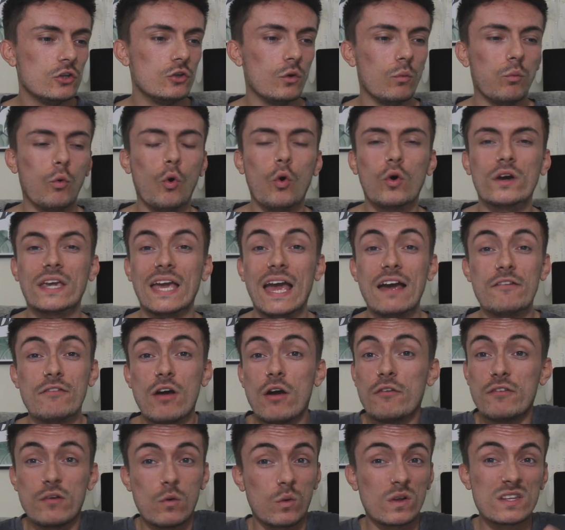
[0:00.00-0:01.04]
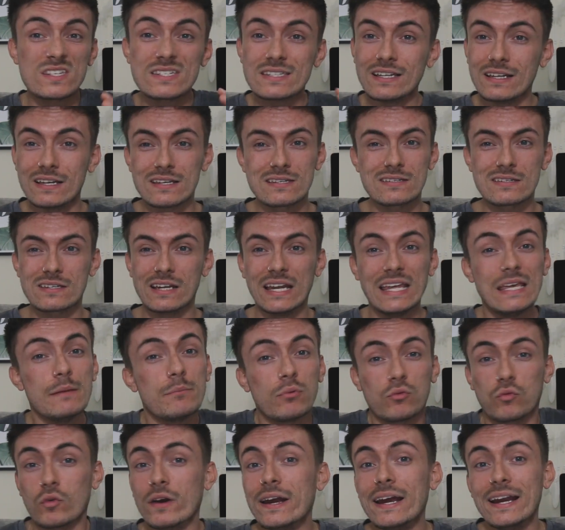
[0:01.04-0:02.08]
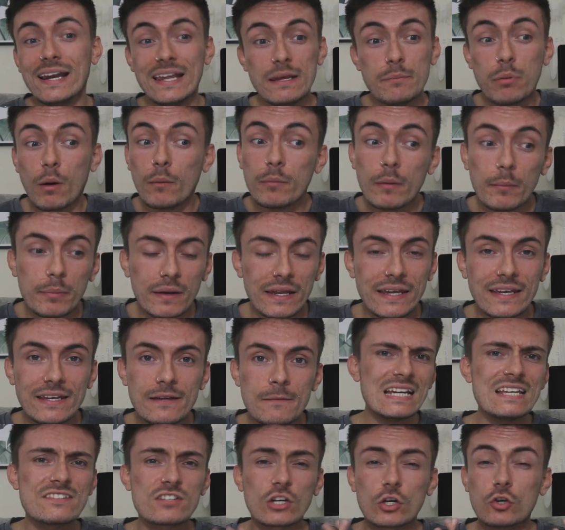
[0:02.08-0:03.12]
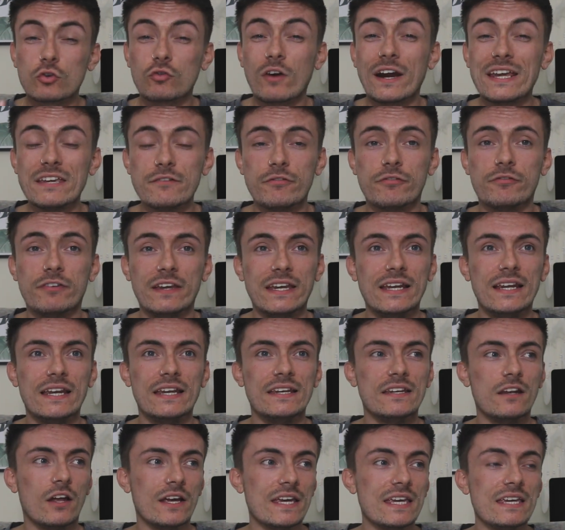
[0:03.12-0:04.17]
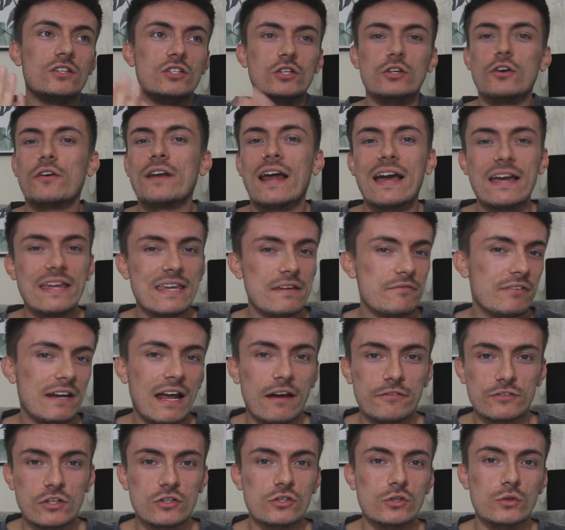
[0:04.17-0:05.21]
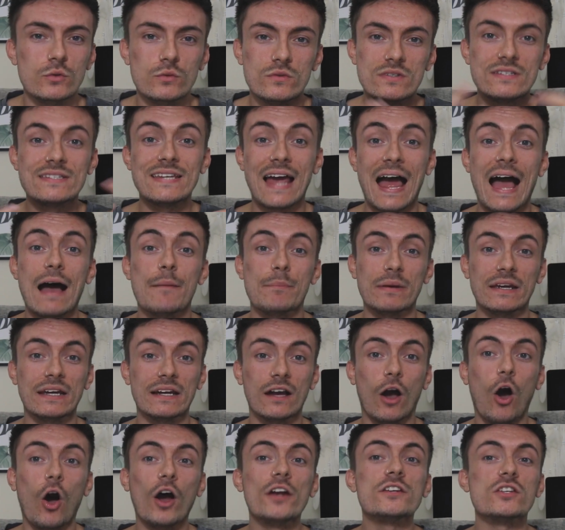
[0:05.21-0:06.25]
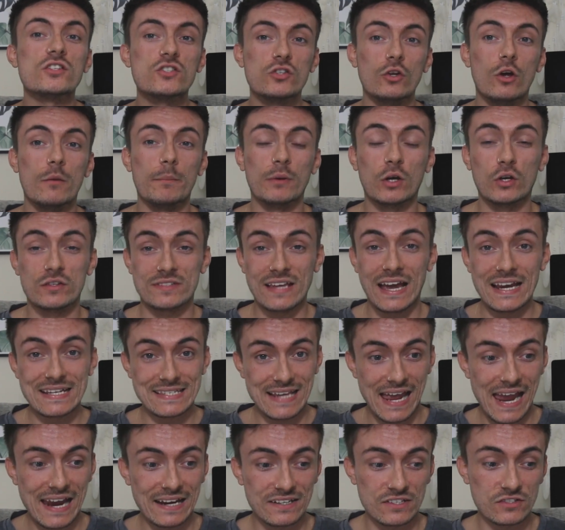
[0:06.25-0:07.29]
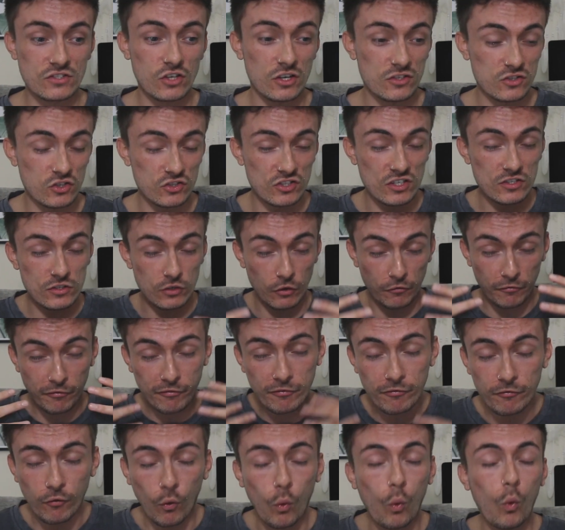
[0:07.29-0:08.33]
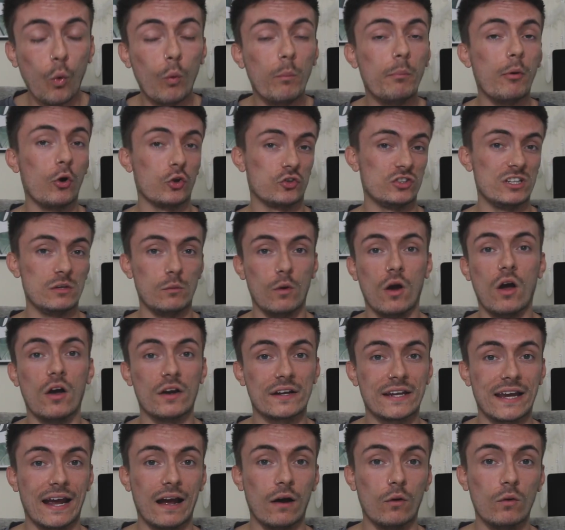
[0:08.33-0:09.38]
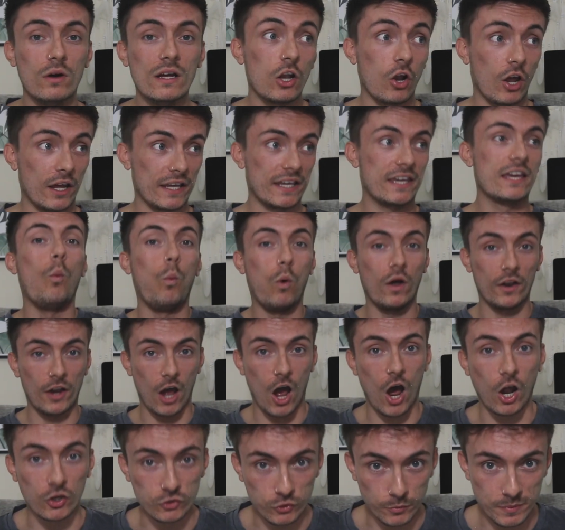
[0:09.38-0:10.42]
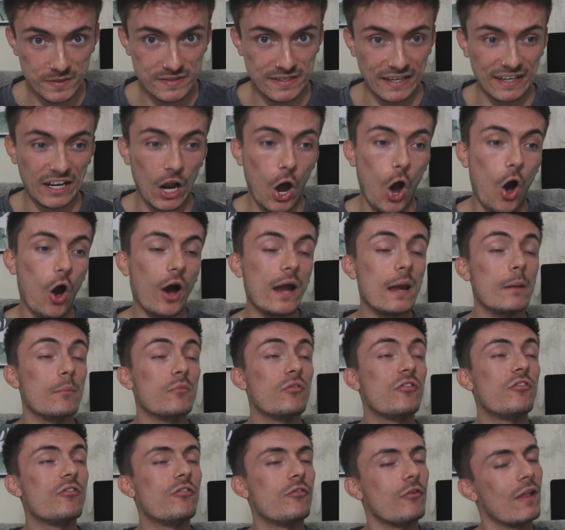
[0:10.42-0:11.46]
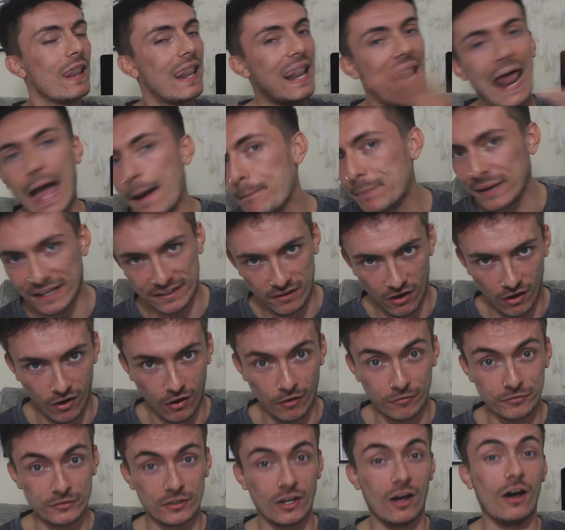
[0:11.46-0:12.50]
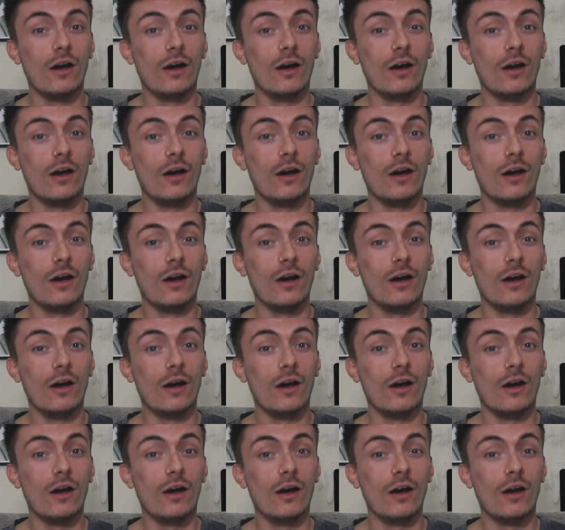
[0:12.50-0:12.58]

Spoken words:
you're walking, everyone's still asleep, really, probably. It's a great feeling. Like, you don't even have to do tabbing. I just do it because that is exercise, because it's a full body workout, like 100%. I am flapping after